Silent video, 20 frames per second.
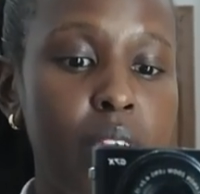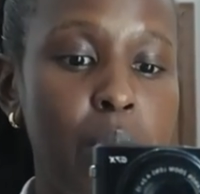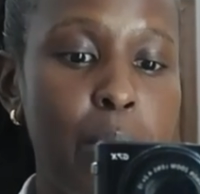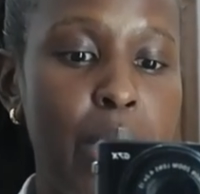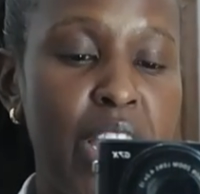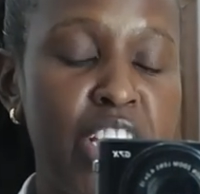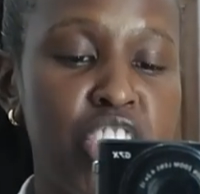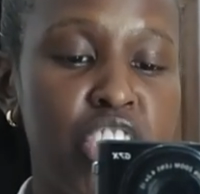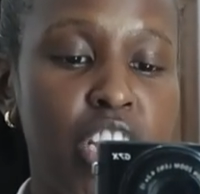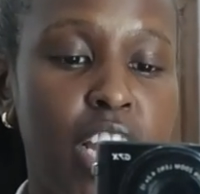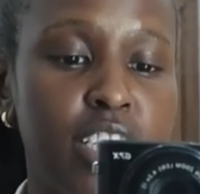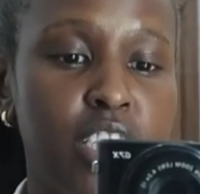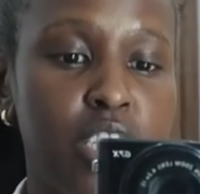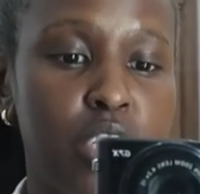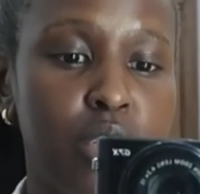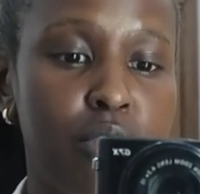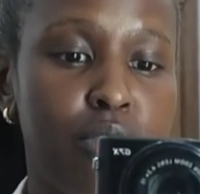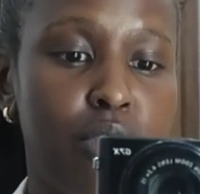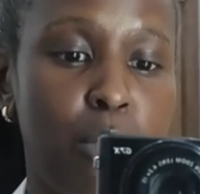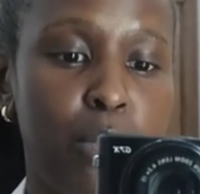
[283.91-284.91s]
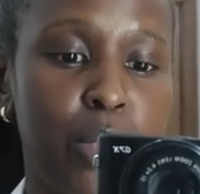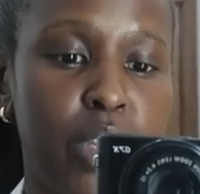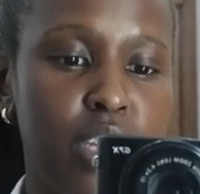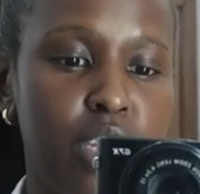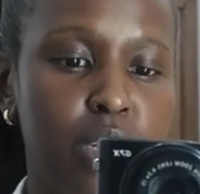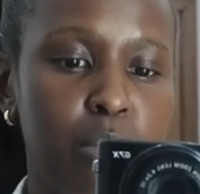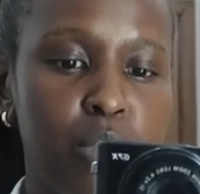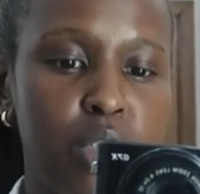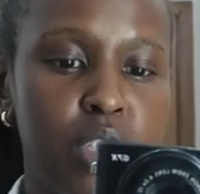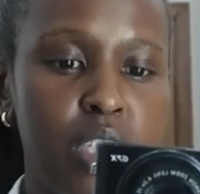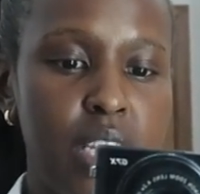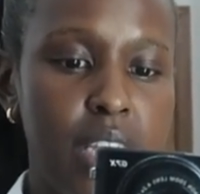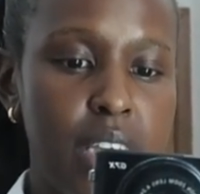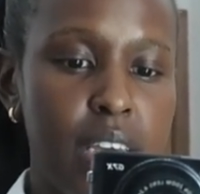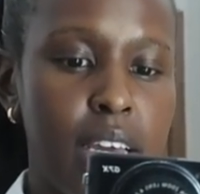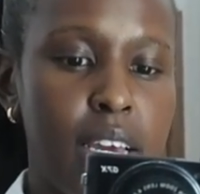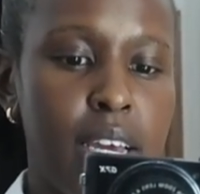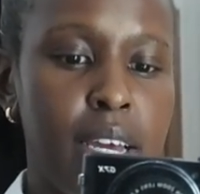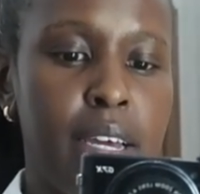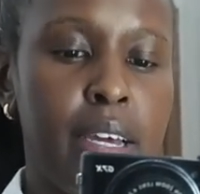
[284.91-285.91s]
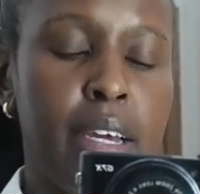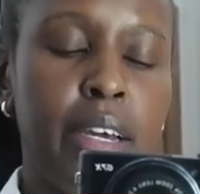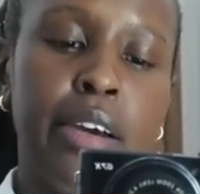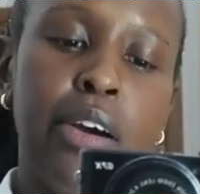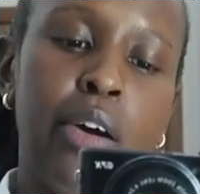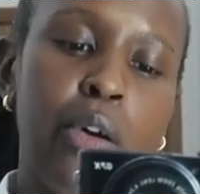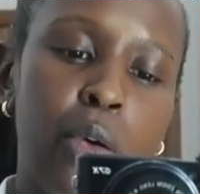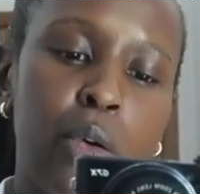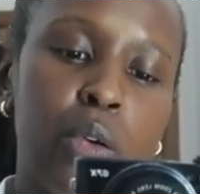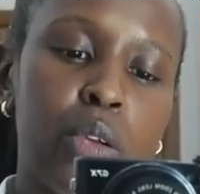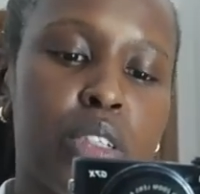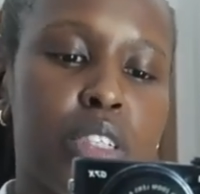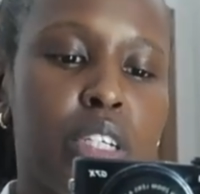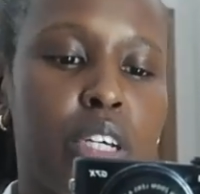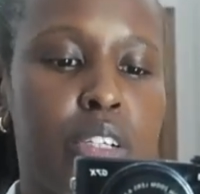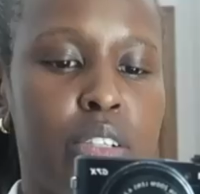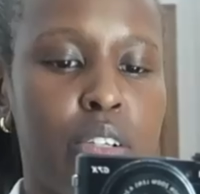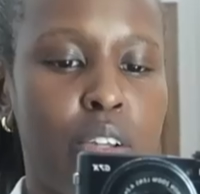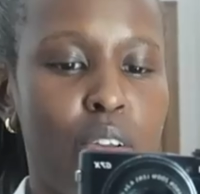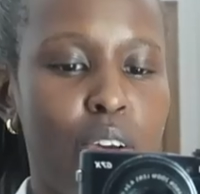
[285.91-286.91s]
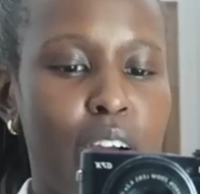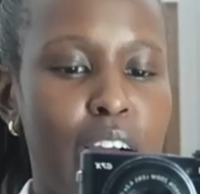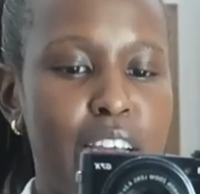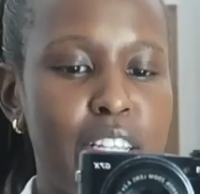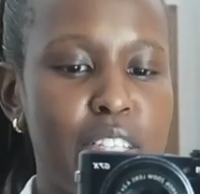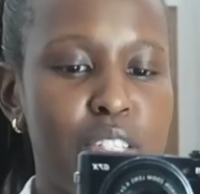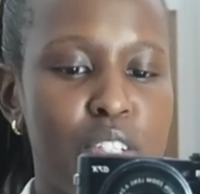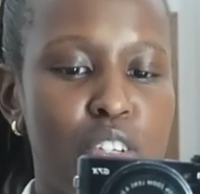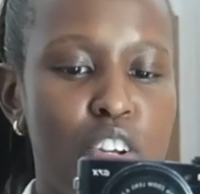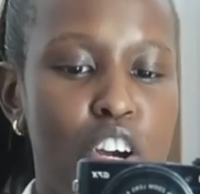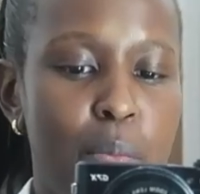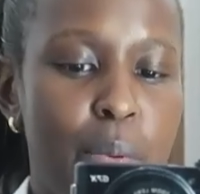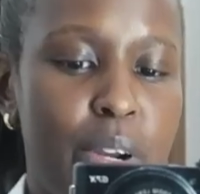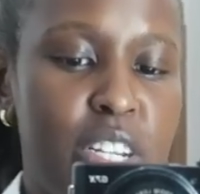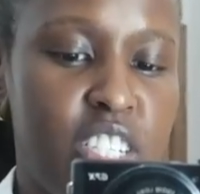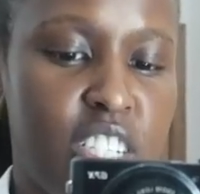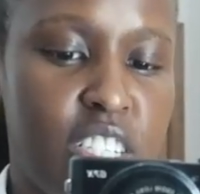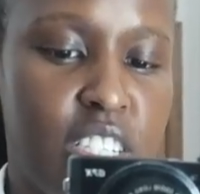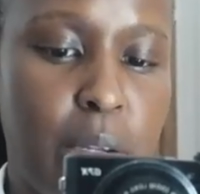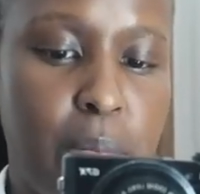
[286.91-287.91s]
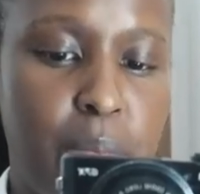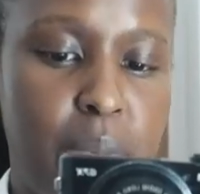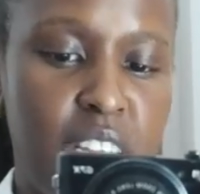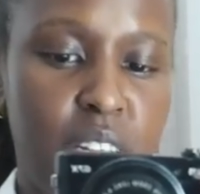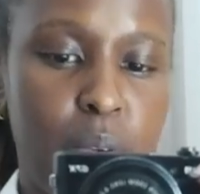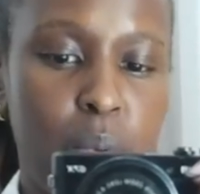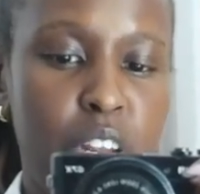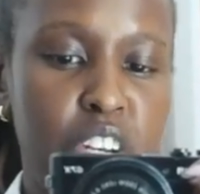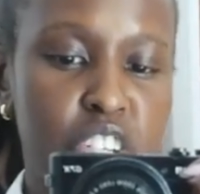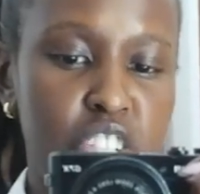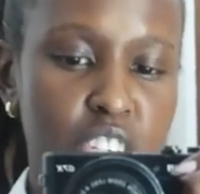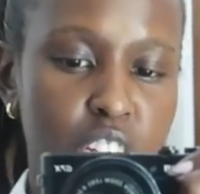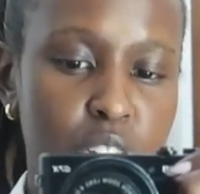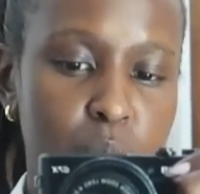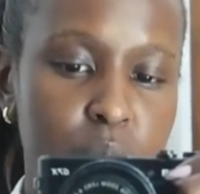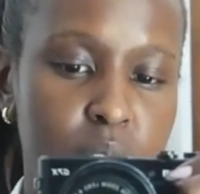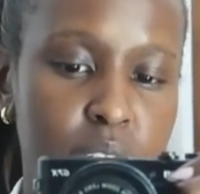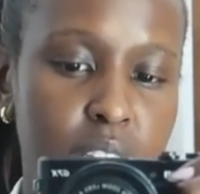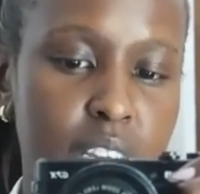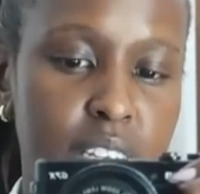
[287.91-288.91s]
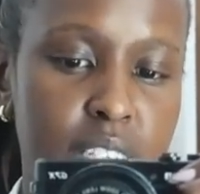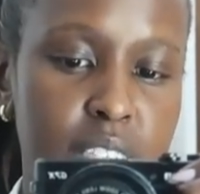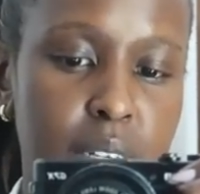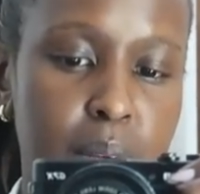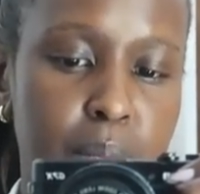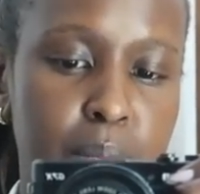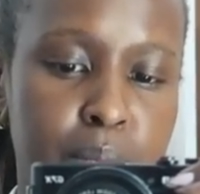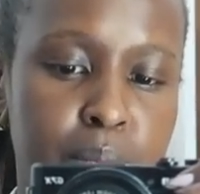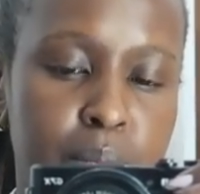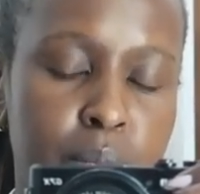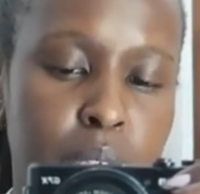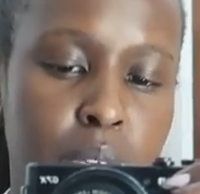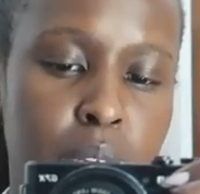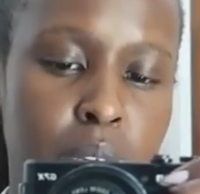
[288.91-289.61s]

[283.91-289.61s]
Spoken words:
My shirt is from the Geek boutique, old, no longer in stock, but it's just a plain white shirt with like some